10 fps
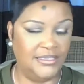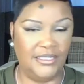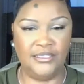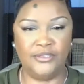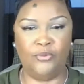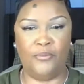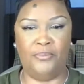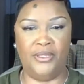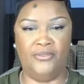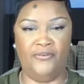This will
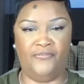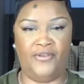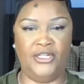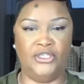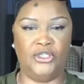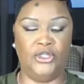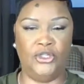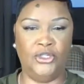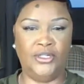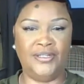be the finished
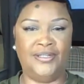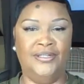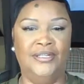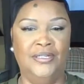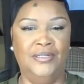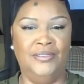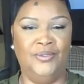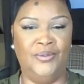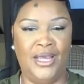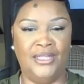look.
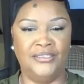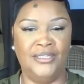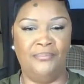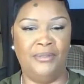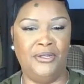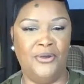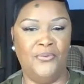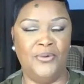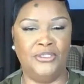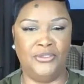You guys let me know
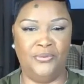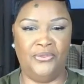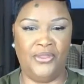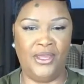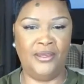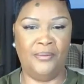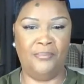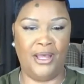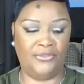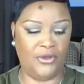what you think
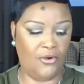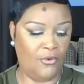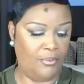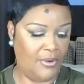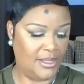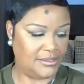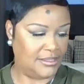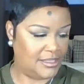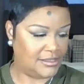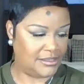about the whole
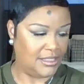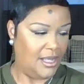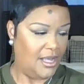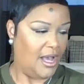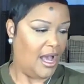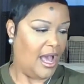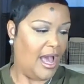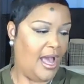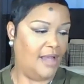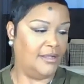process.
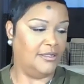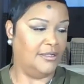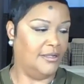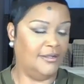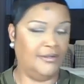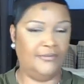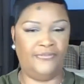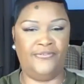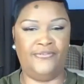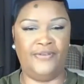I love,
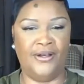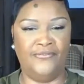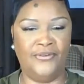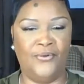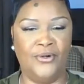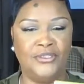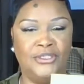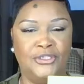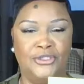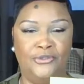of course,
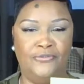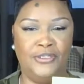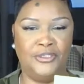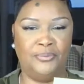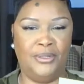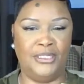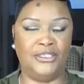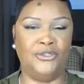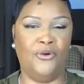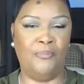the Juvia's
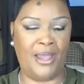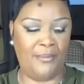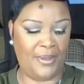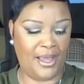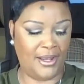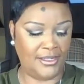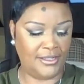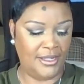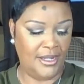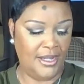Place Nomad
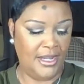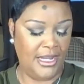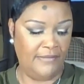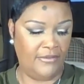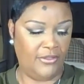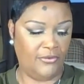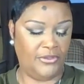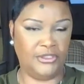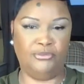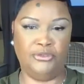palette. Even though
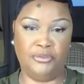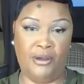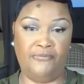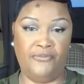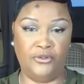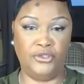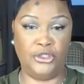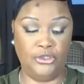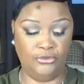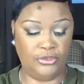this was my first
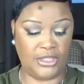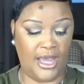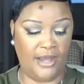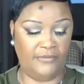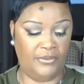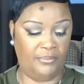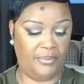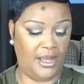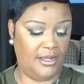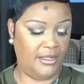use out of the
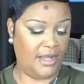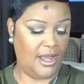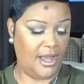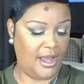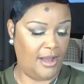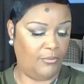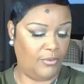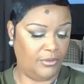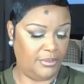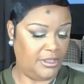palette, I
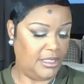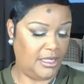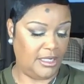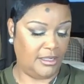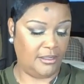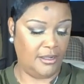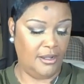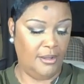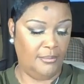will be getting